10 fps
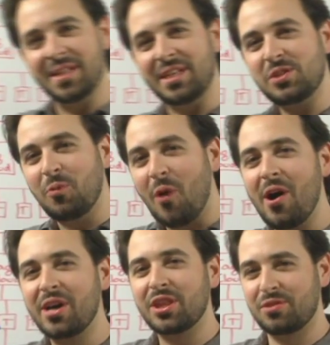let's
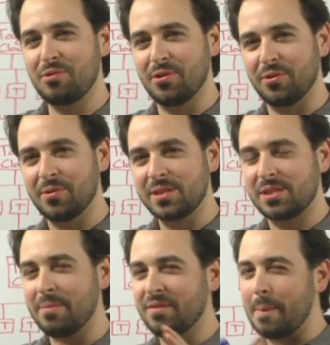walk through
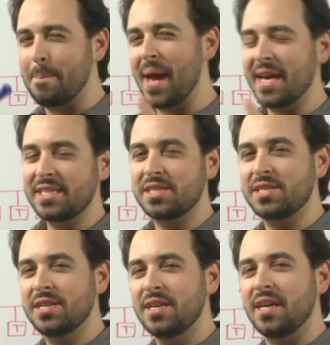some of the
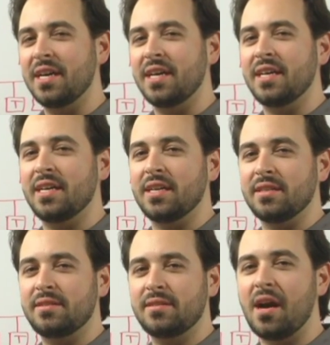best
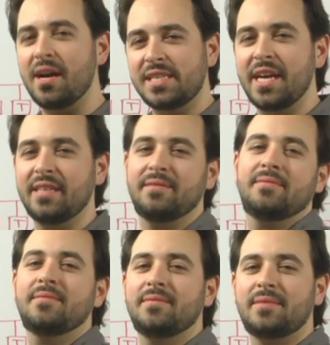content
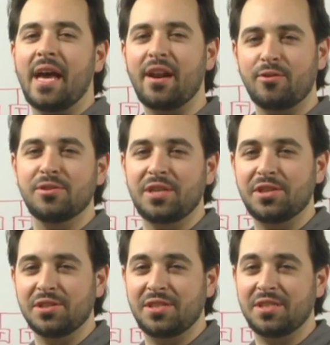
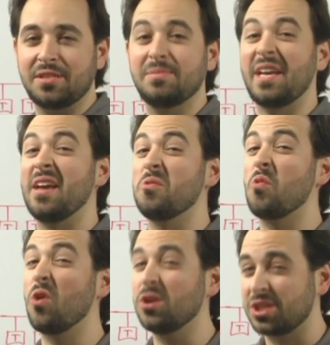categorization systems and
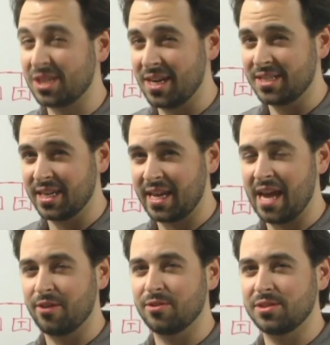worst content
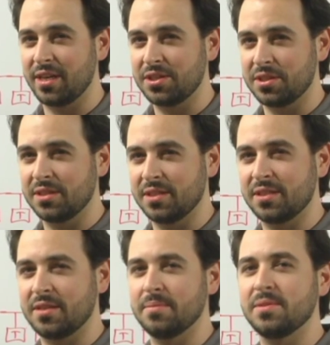categorization
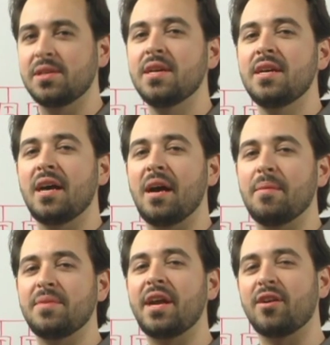systems
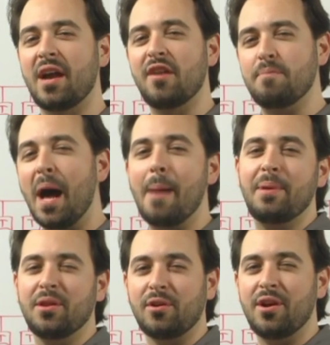that are kind of
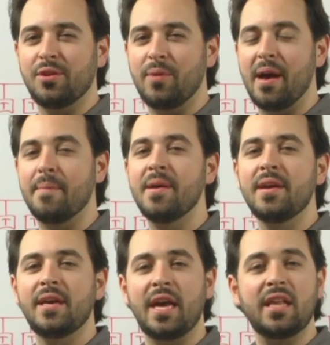popular on the web,
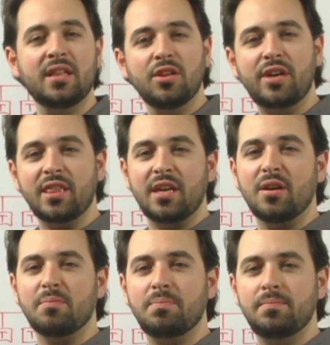and look at
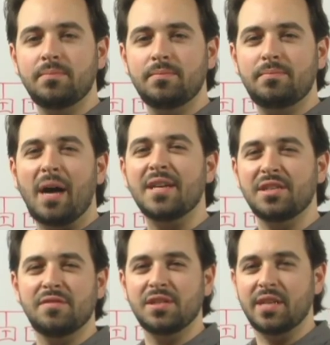their
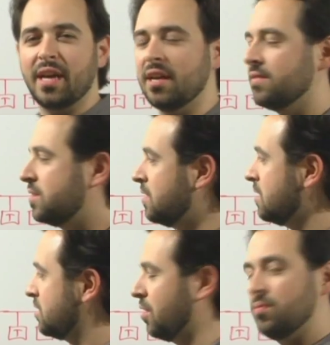positives and negatives.
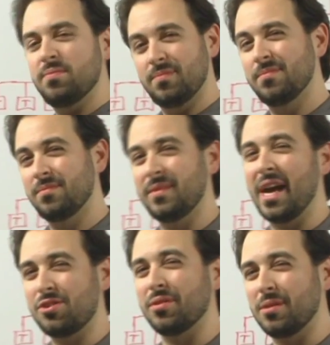So
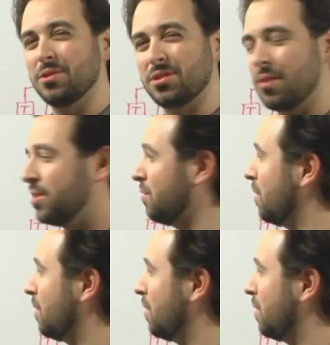naturally, we'll start with the